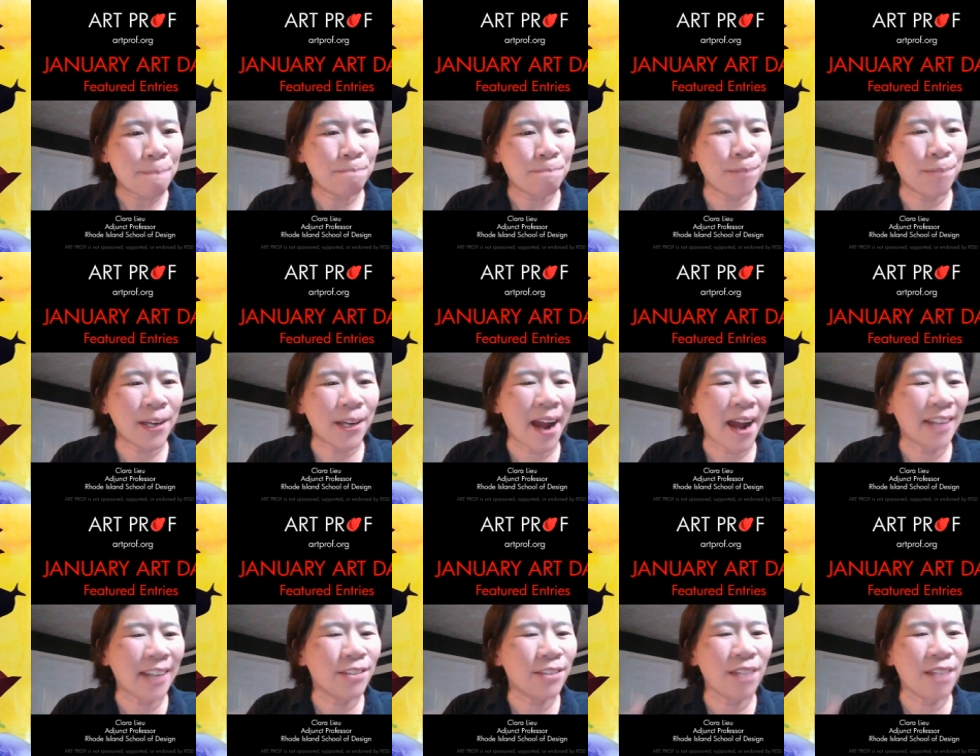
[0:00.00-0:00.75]
But
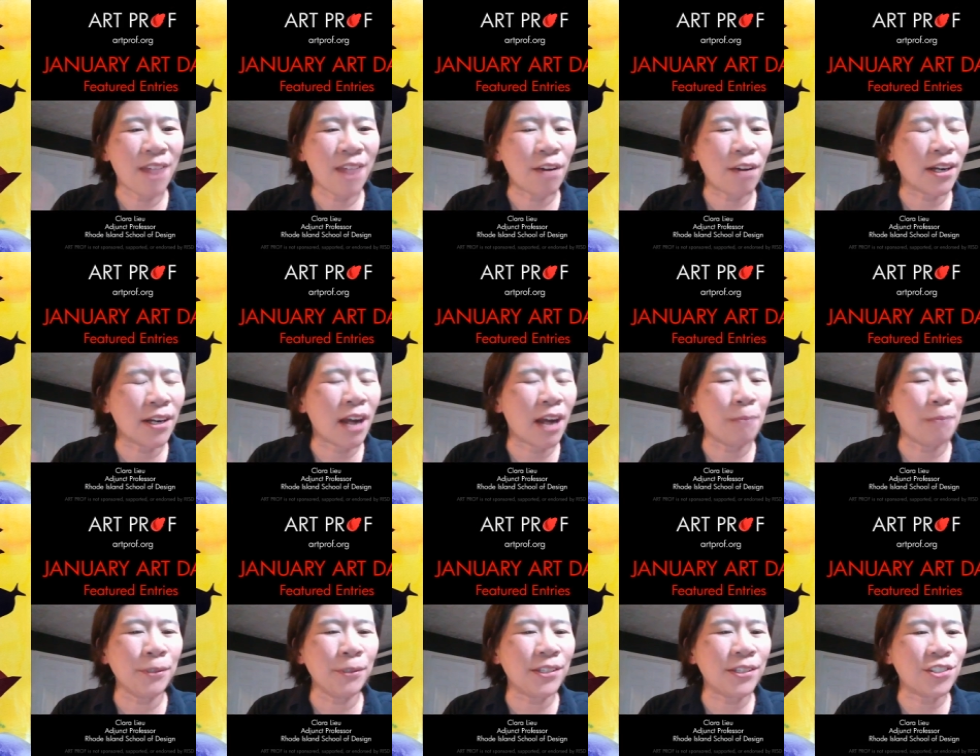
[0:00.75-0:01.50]
I love how a
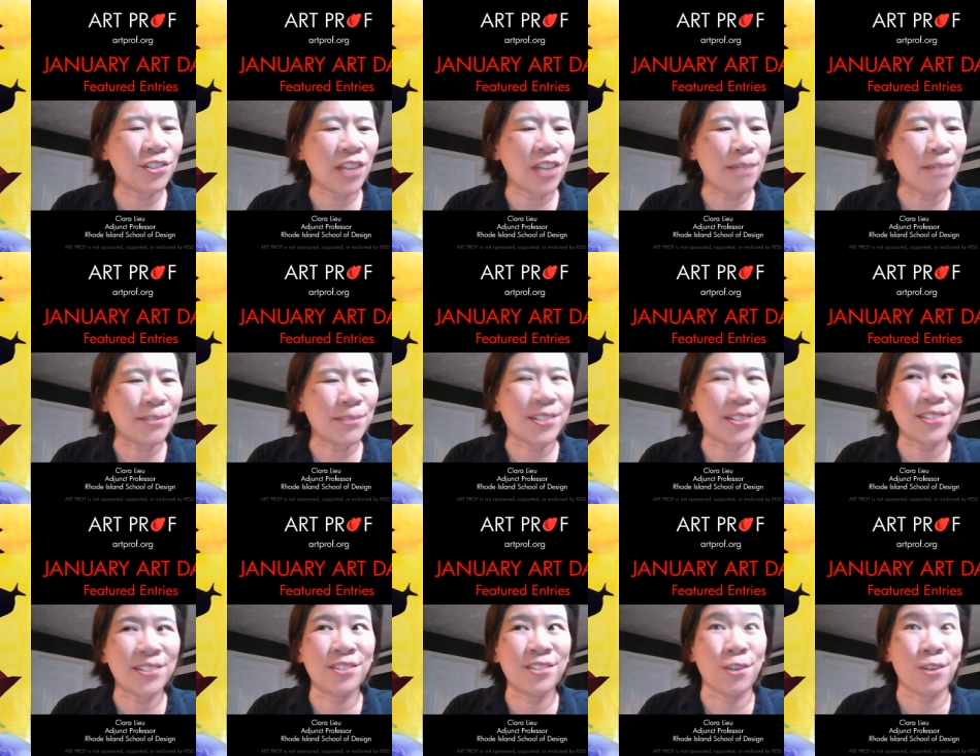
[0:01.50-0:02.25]
couple of these shapes
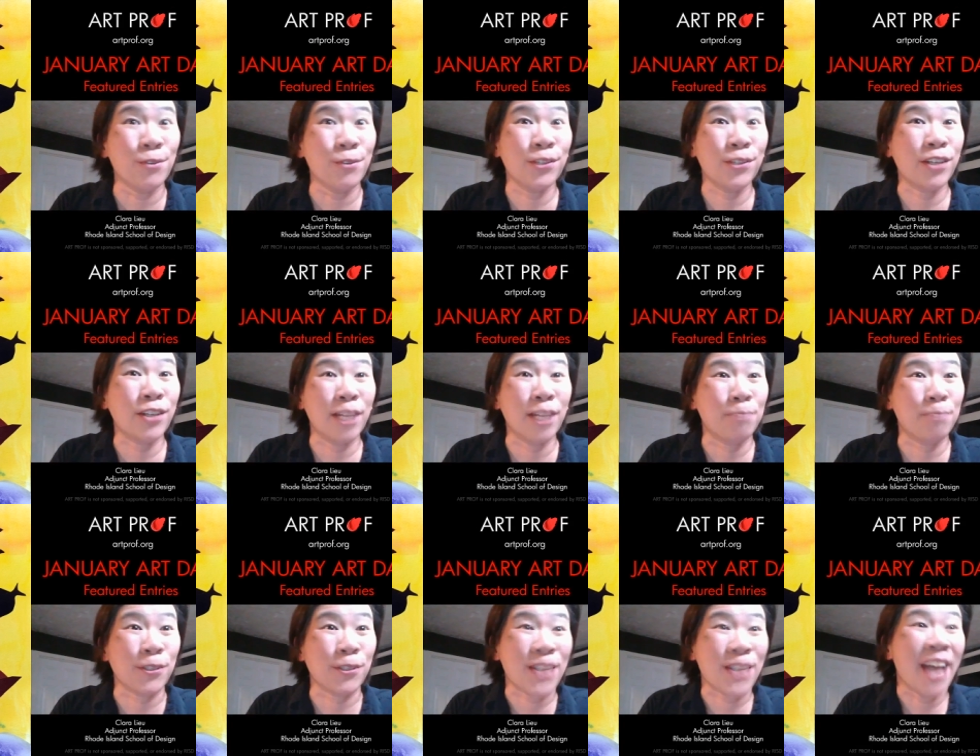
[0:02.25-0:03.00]
just don't look like
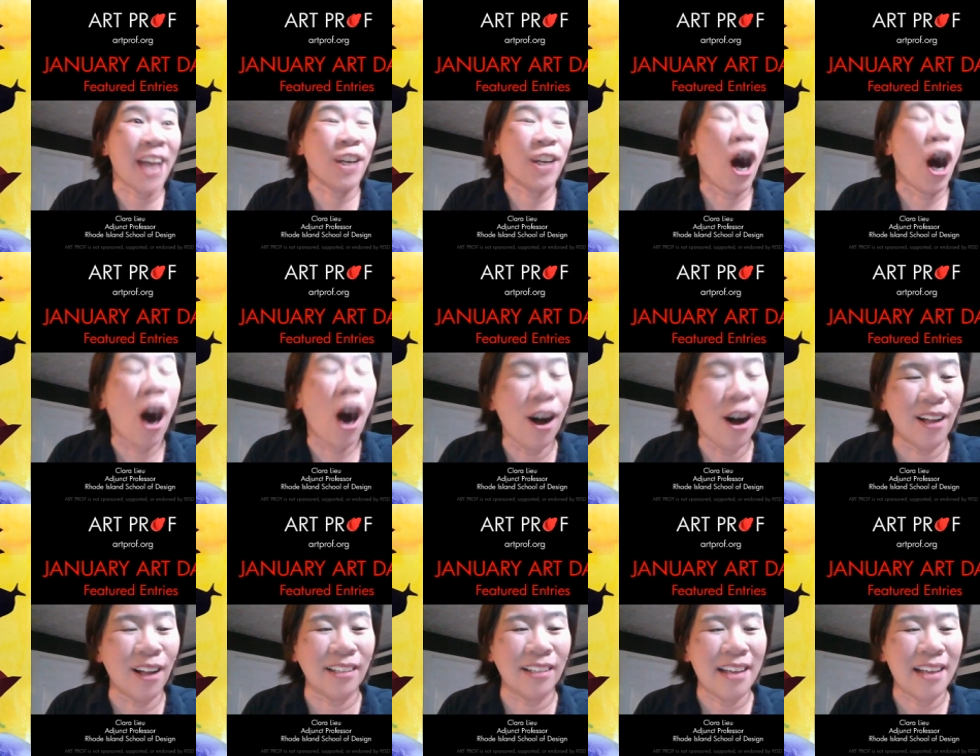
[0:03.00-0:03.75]
birds at
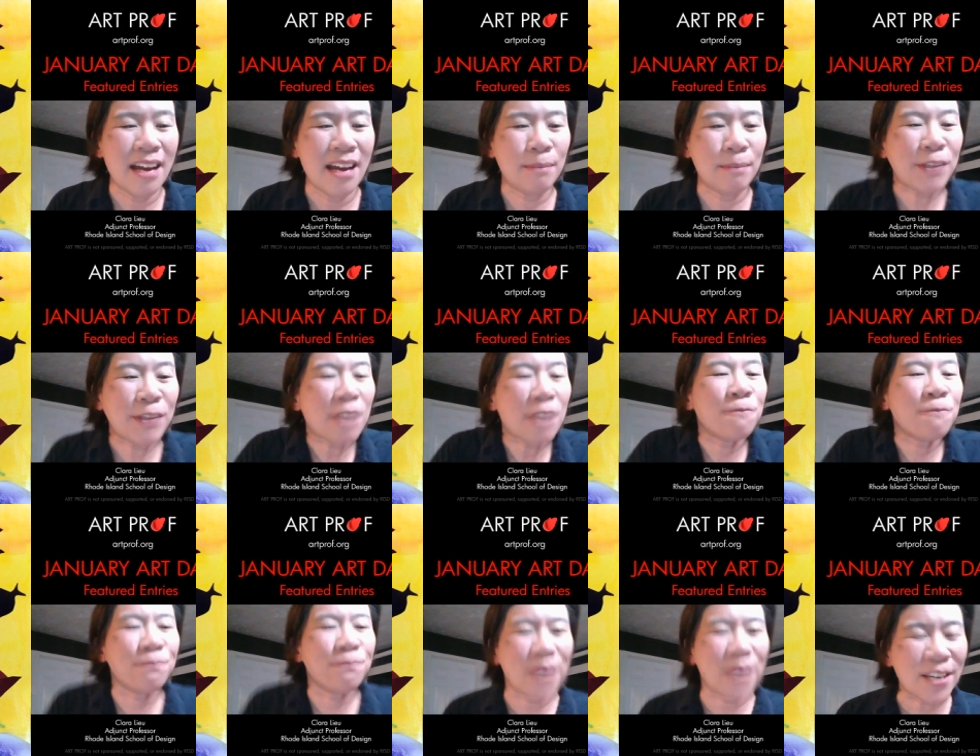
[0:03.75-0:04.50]
all, but they
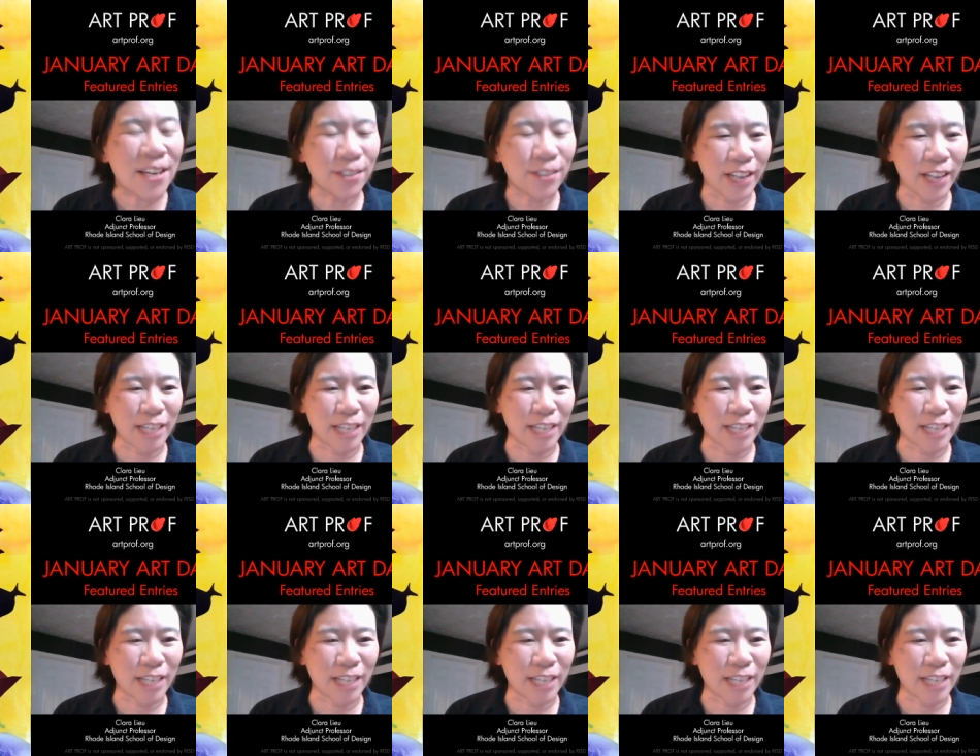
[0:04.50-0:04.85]
feel like